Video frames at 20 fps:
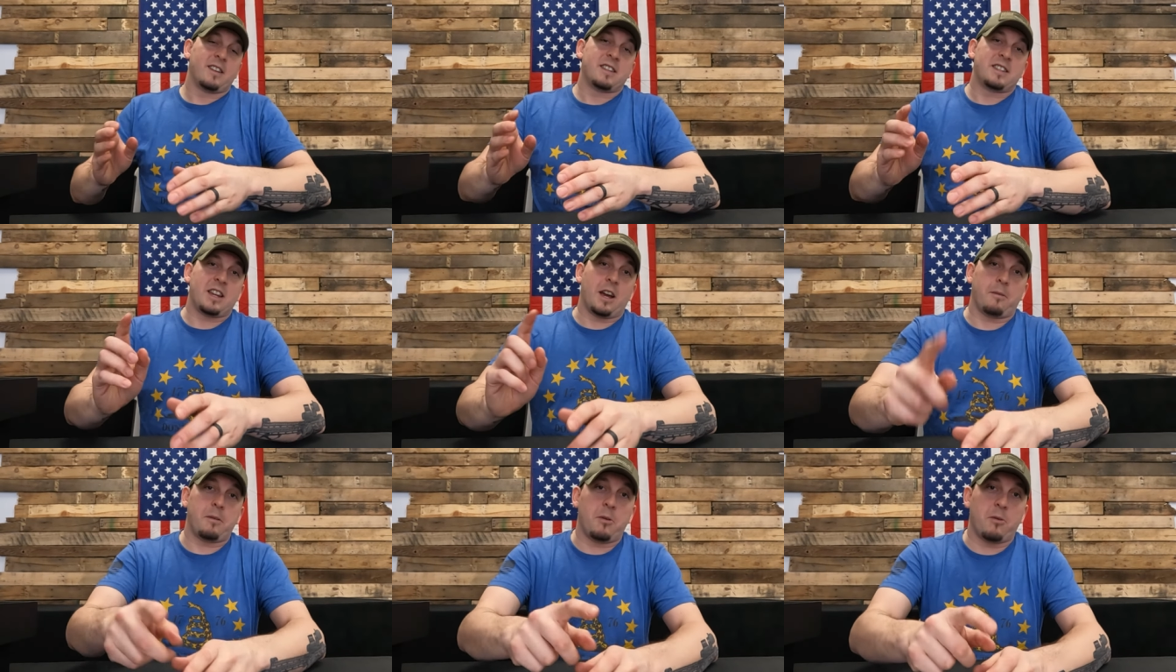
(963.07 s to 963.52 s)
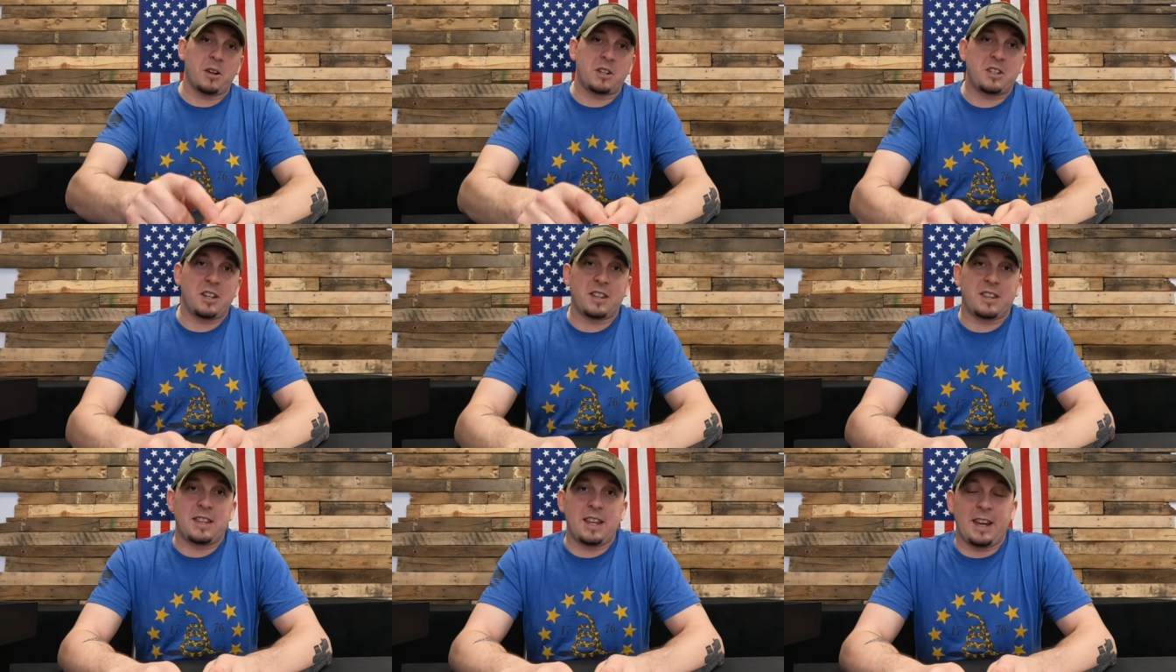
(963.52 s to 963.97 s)
Tell me
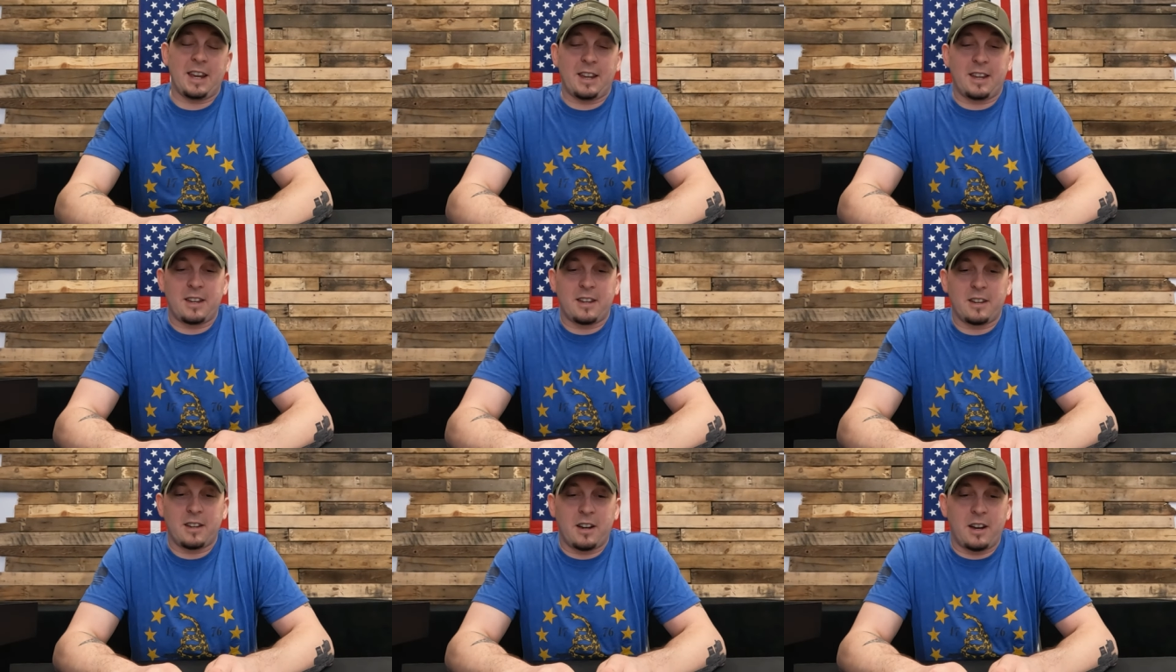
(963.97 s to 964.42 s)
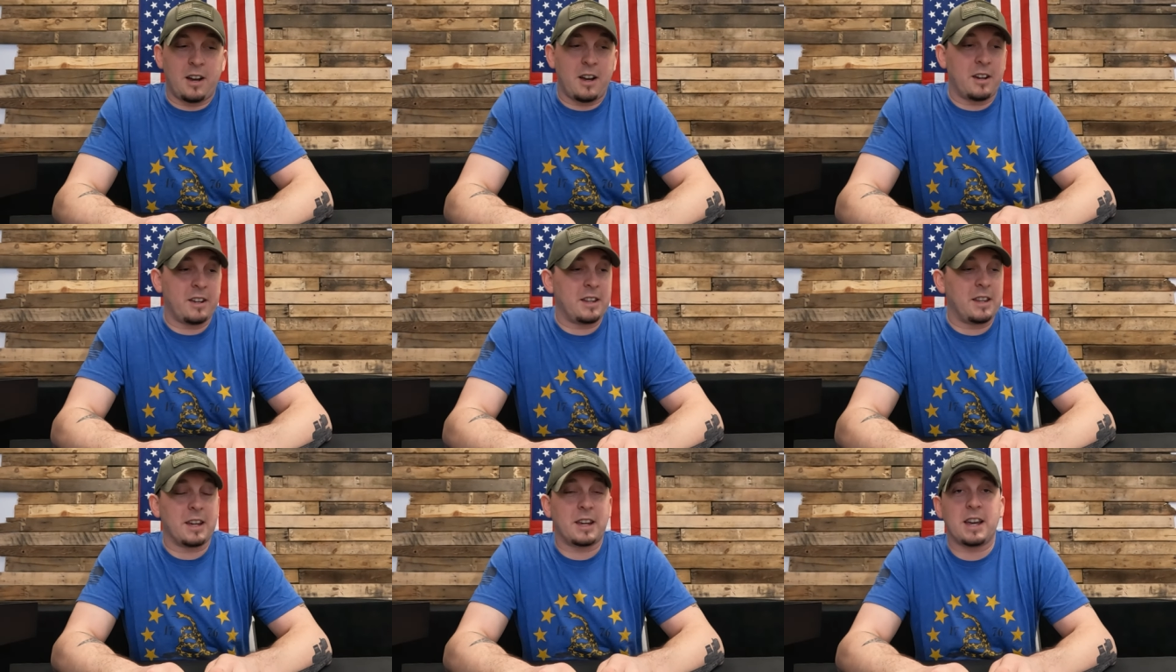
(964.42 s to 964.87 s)
what you think
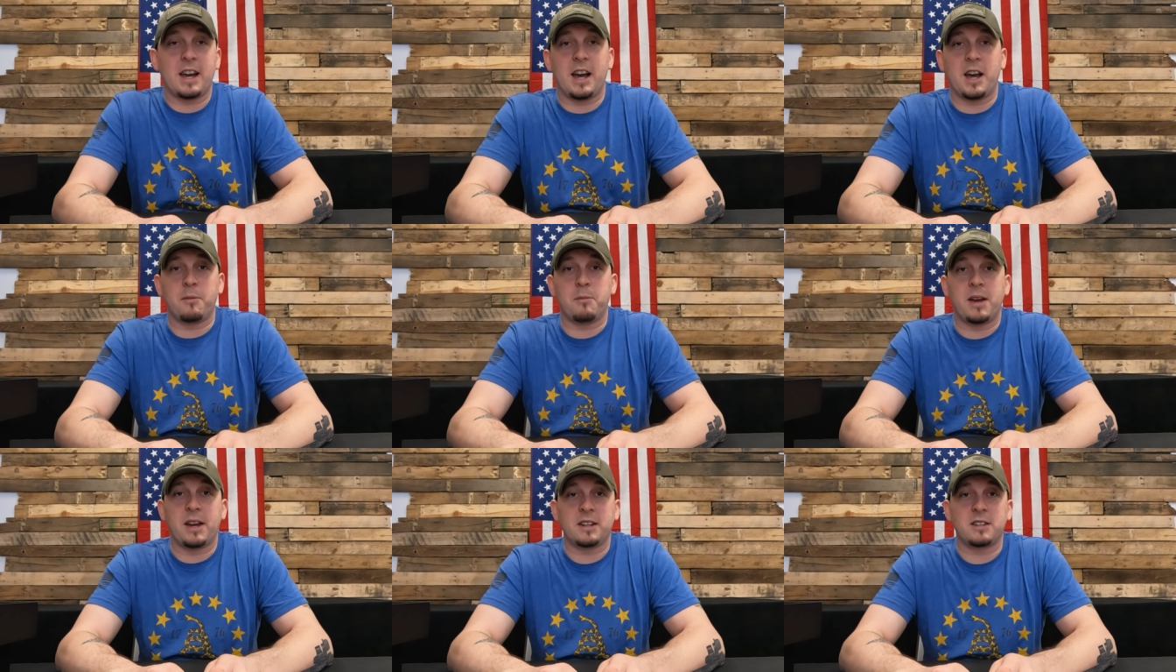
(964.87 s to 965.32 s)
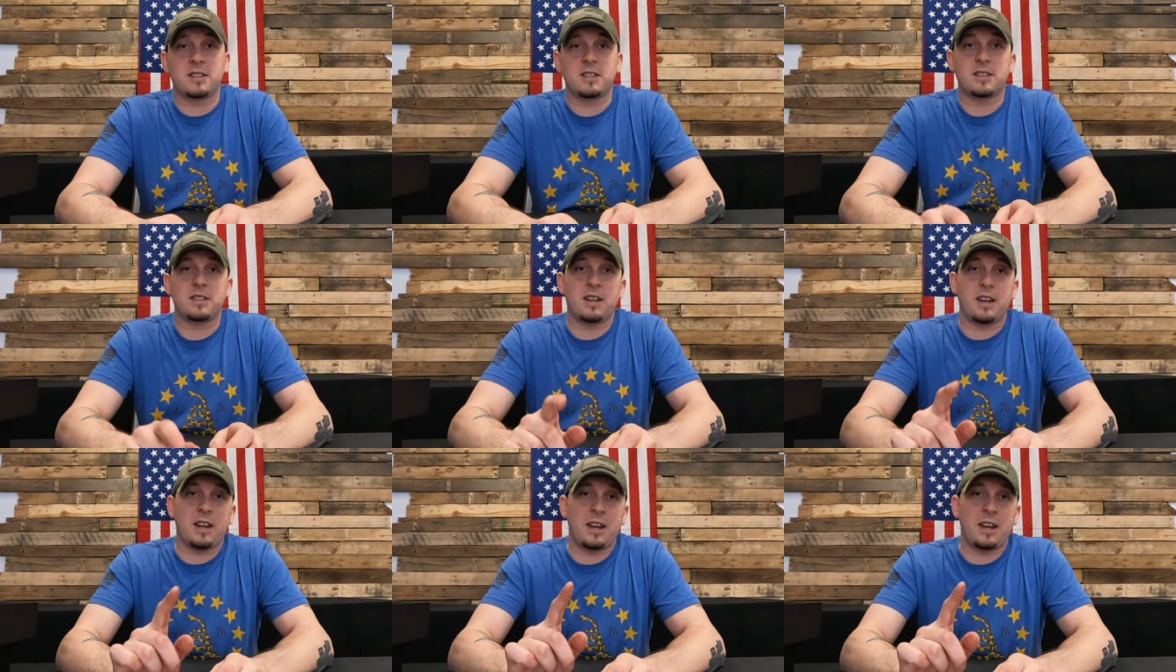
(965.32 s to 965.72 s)
uh, in the comments,